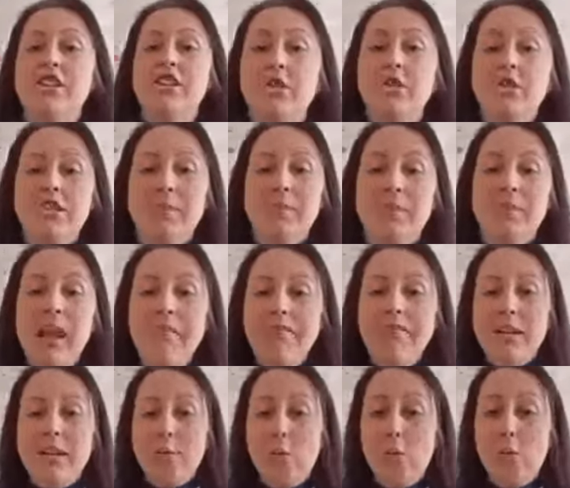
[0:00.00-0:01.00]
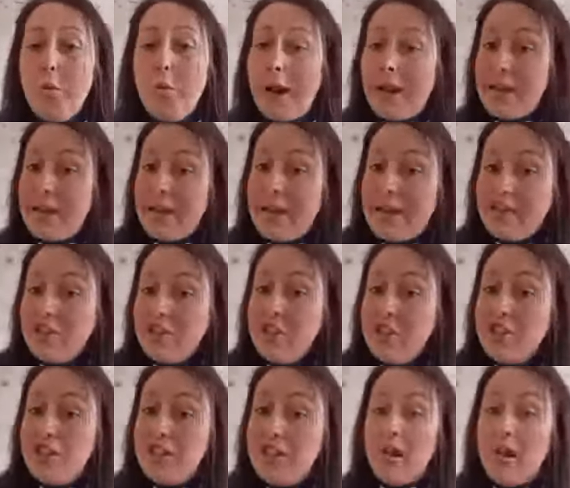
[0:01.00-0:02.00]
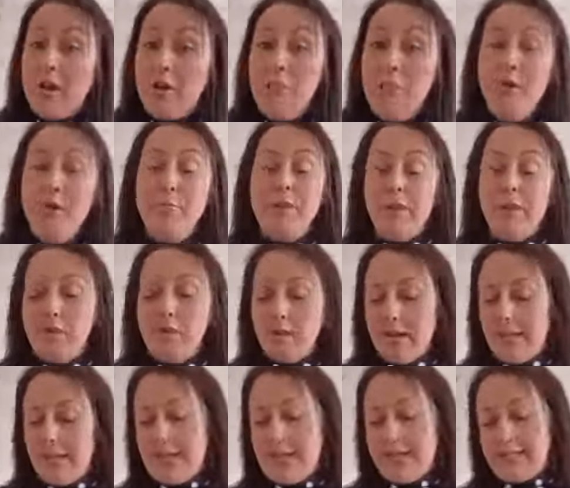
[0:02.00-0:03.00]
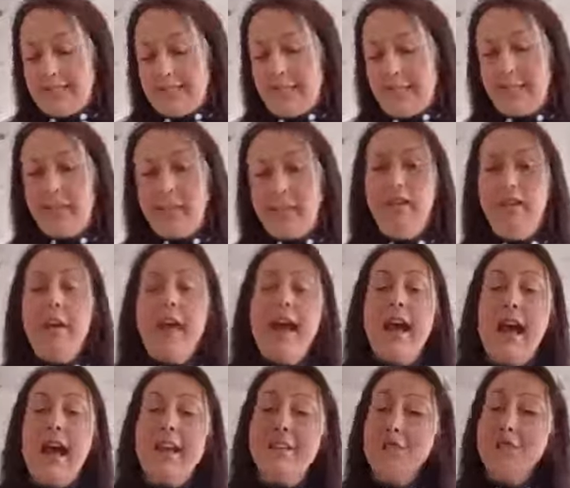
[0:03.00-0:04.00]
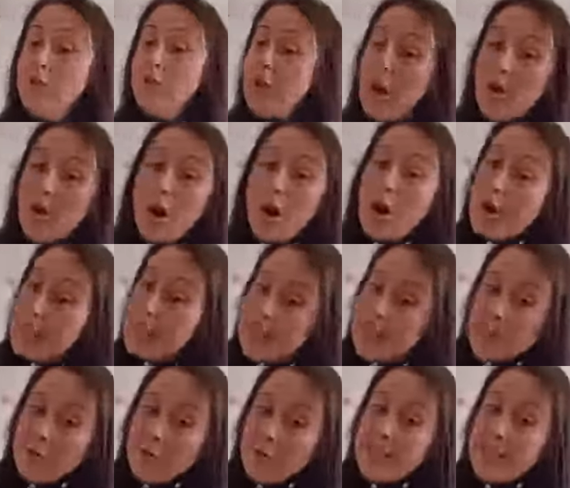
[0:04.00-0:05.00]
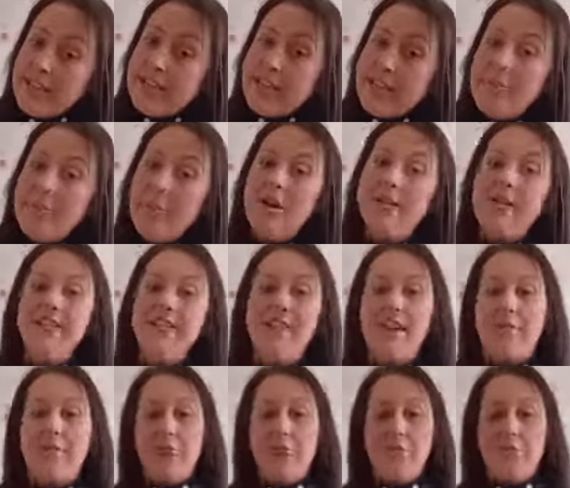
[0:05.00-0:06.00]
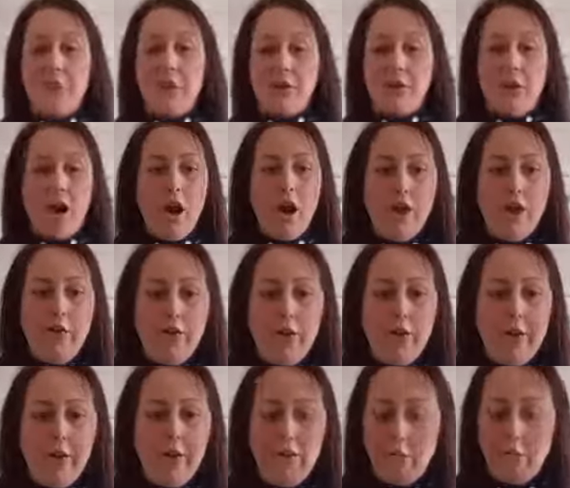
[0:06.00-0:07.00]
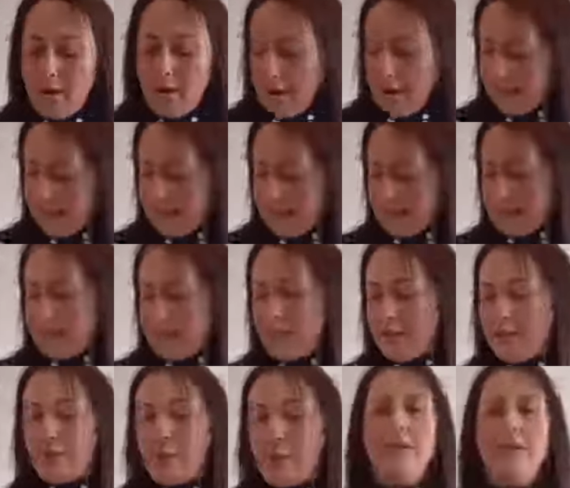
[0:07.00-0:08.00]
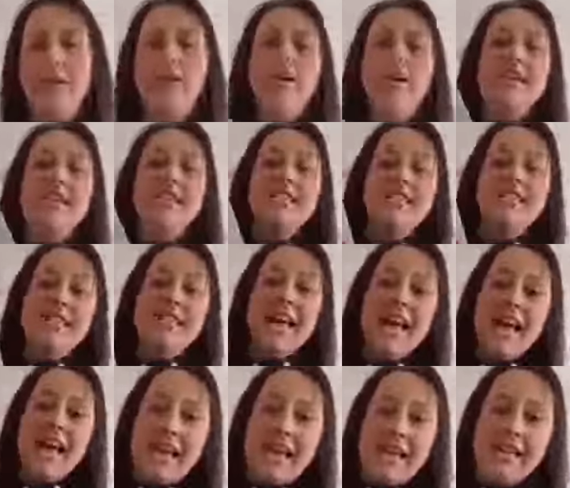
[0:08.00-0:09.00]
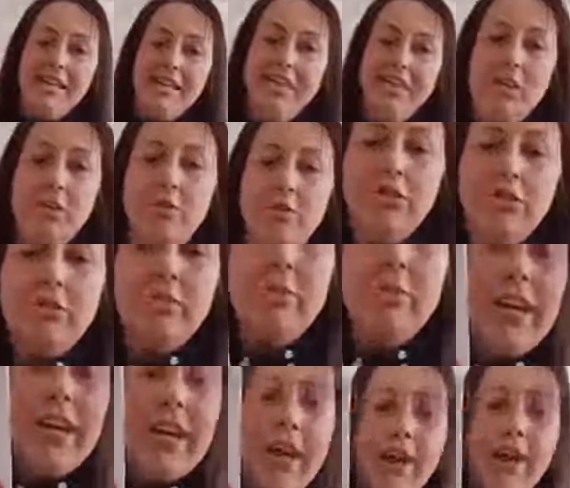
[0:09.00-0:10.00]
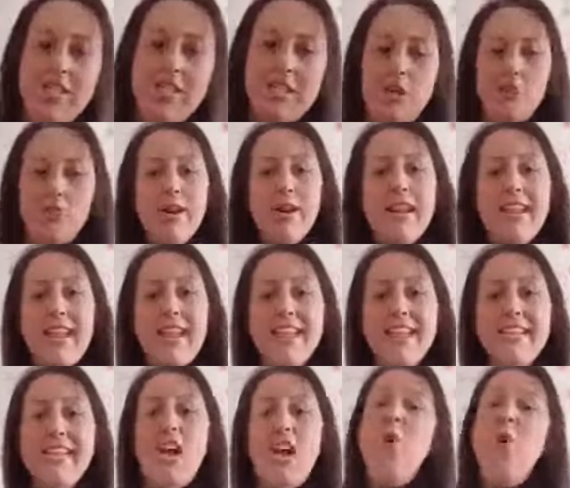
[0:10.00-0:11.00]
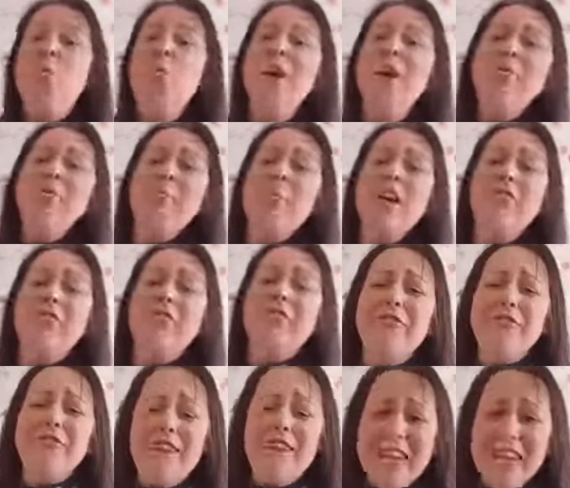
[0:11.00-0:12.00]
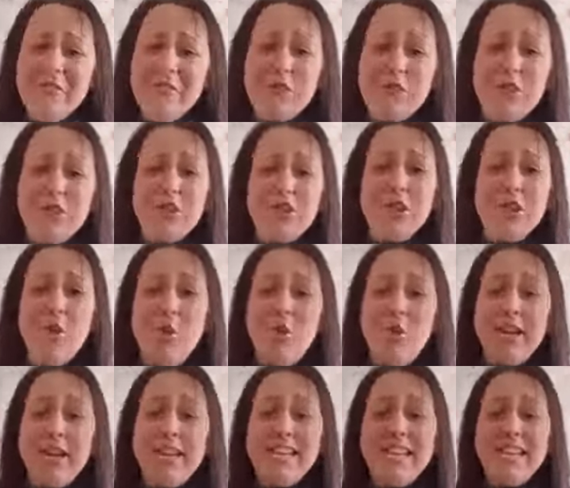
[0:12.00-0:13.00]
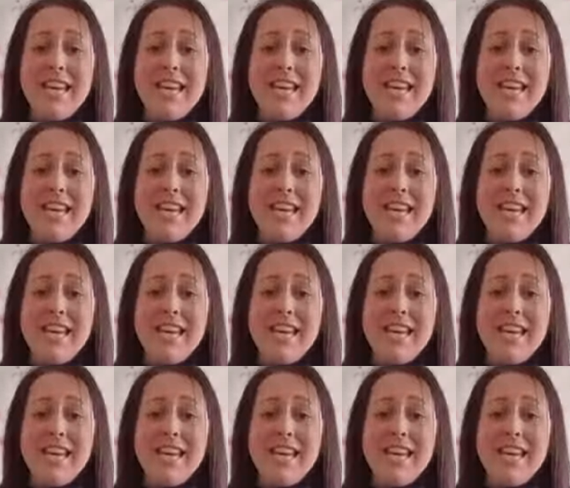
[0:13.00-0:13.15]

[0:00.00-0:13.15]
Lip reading: She's got some lovely wallpaper, hasn't she? I hope you've been looking at it. And do you know, I decorated it myself, so hopefully you'll like it too. Today, children, we're going to read one of my favourite stories.